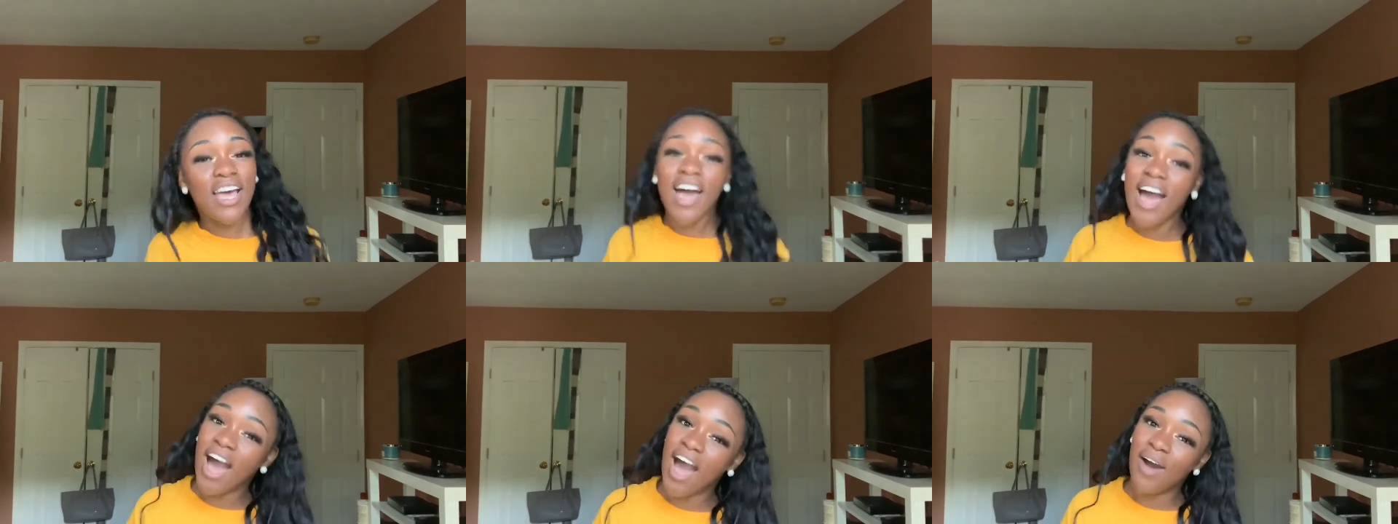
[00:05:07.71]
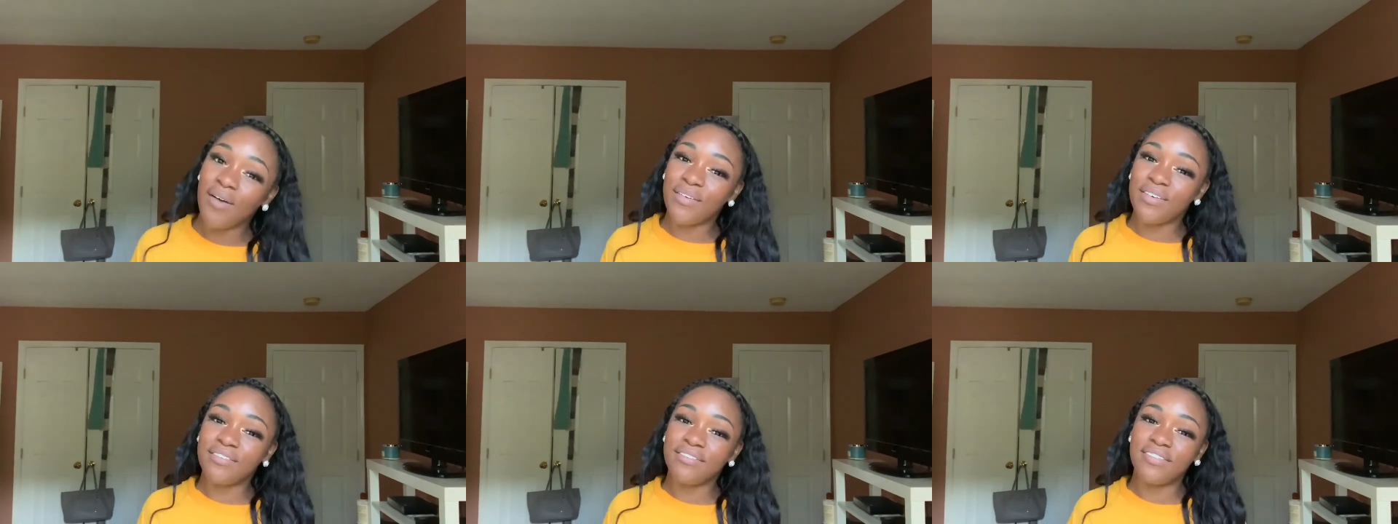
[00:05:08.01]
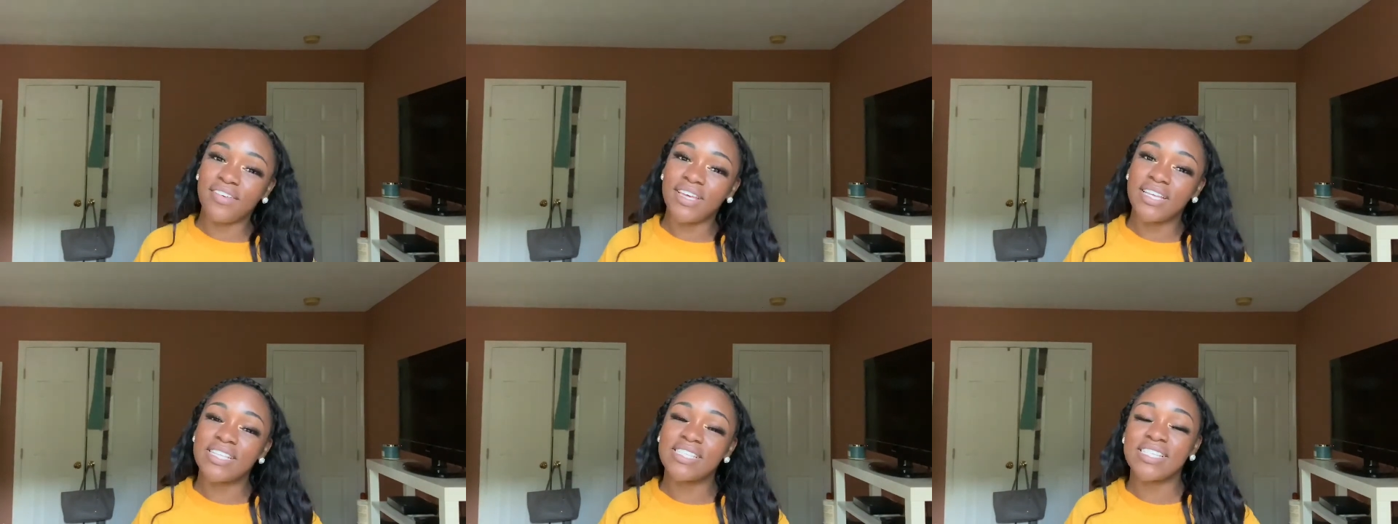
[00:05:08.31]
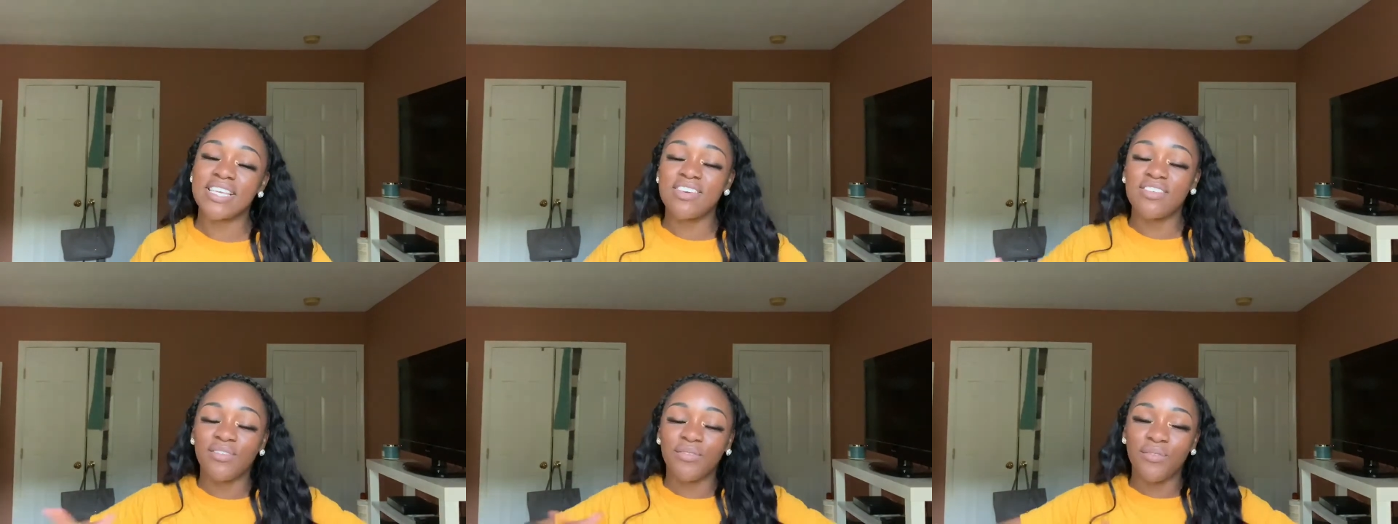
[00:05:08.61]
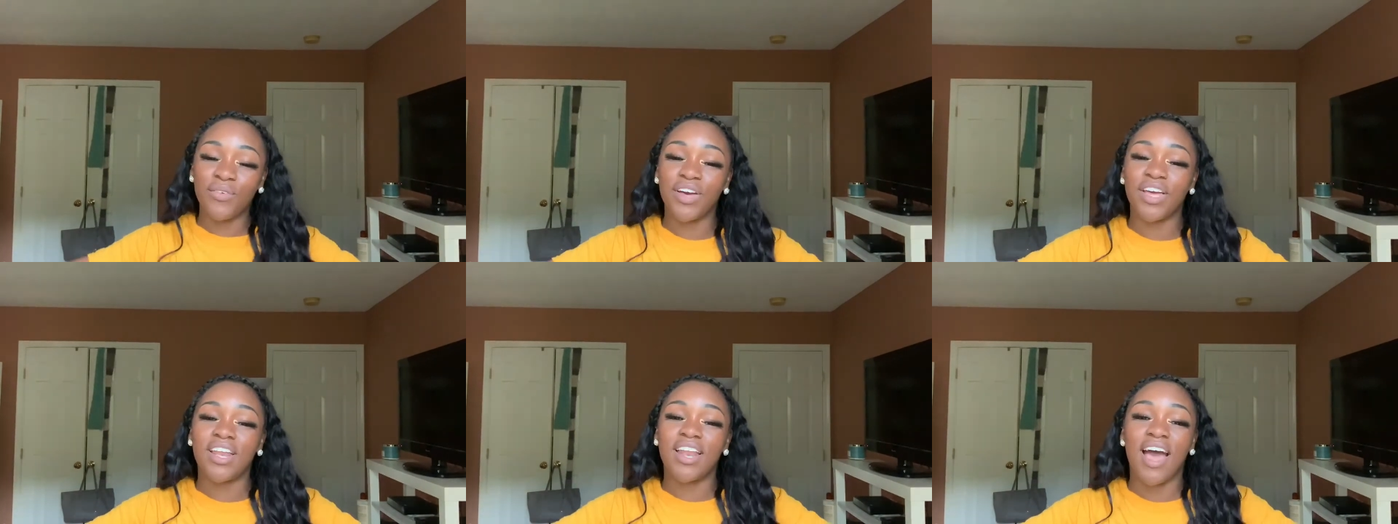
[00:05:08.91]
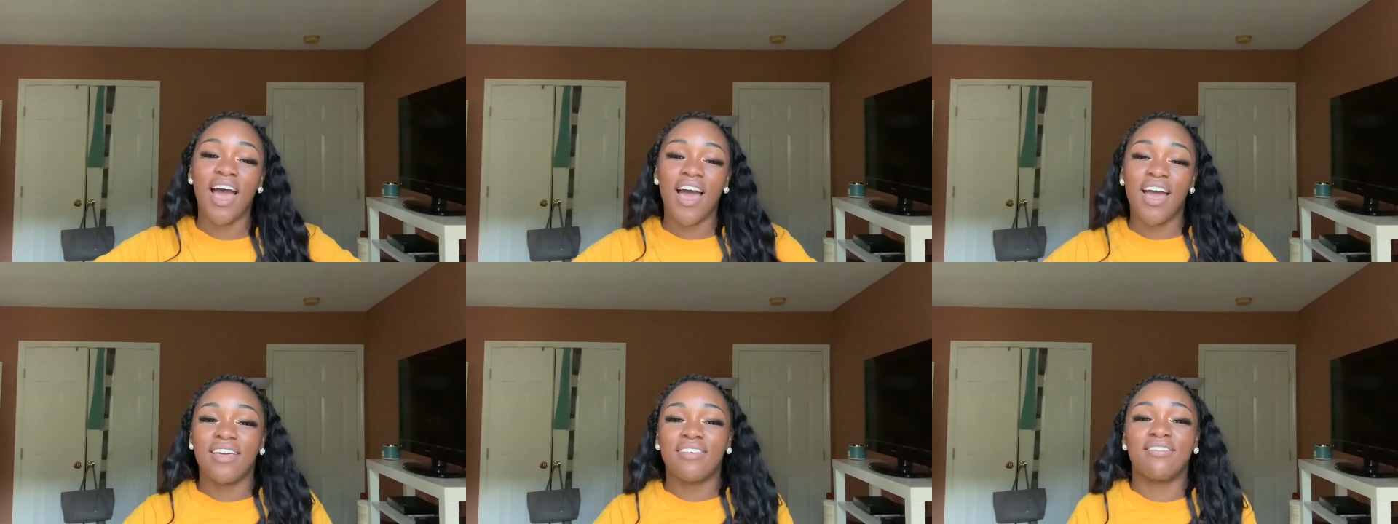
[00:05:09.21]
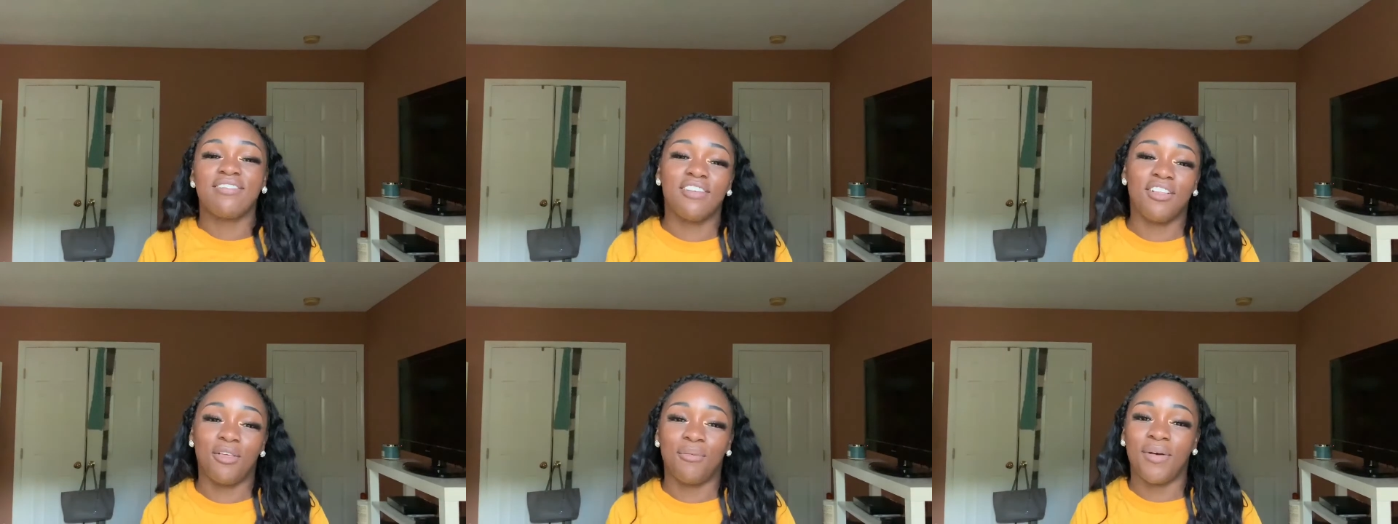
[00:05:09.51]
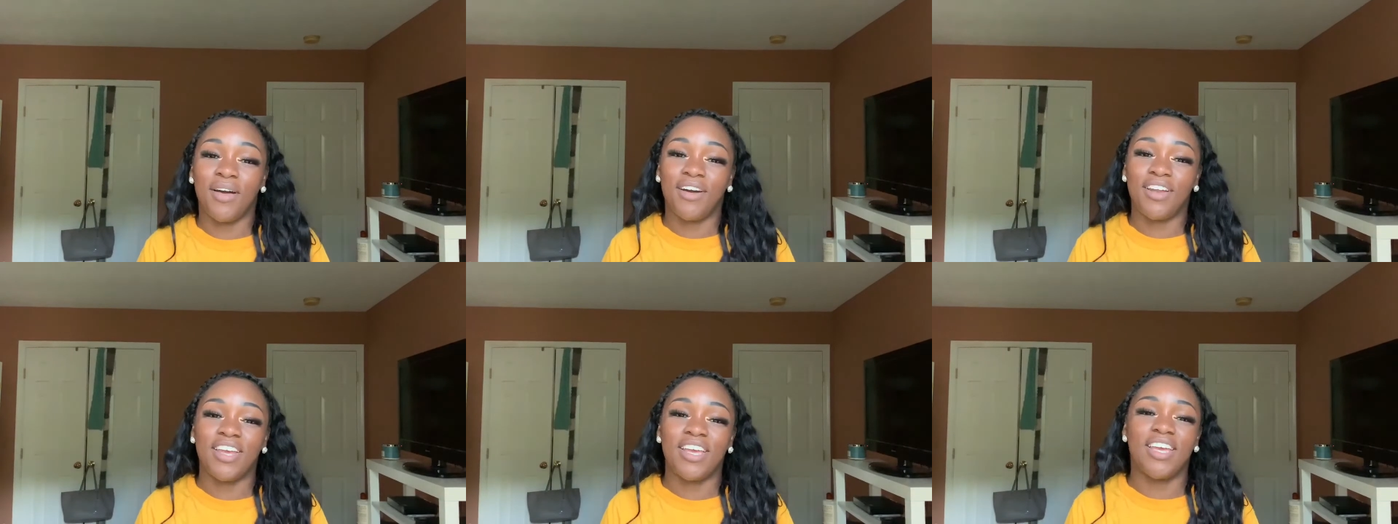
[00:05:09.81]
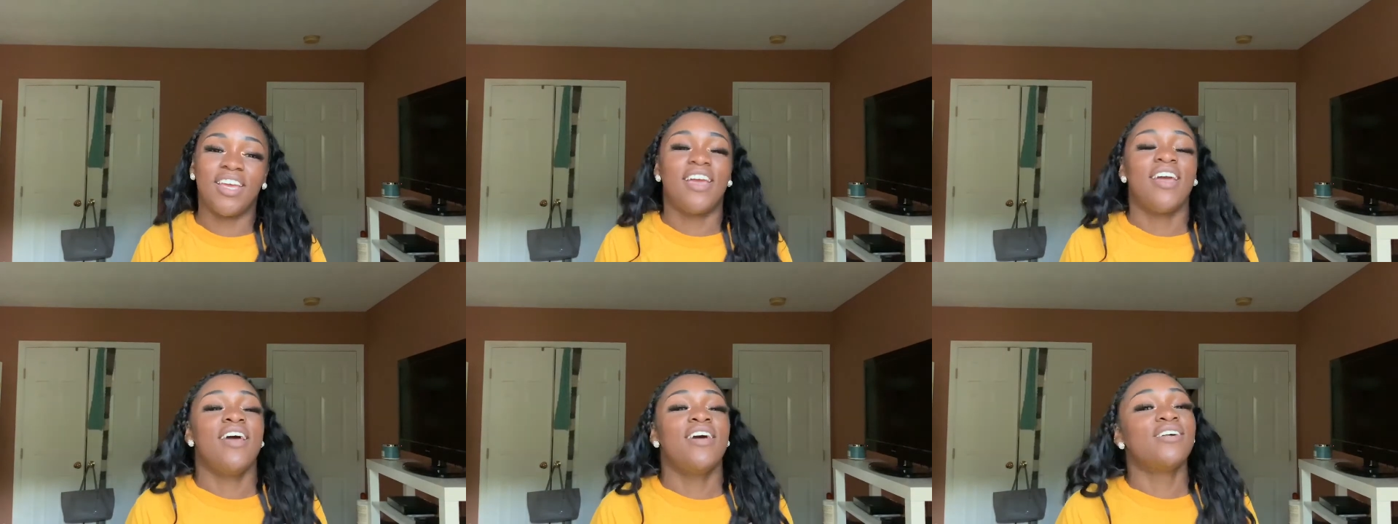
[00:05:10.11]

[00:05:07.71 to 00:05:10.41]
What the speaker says: how it fits, and what I feel about it.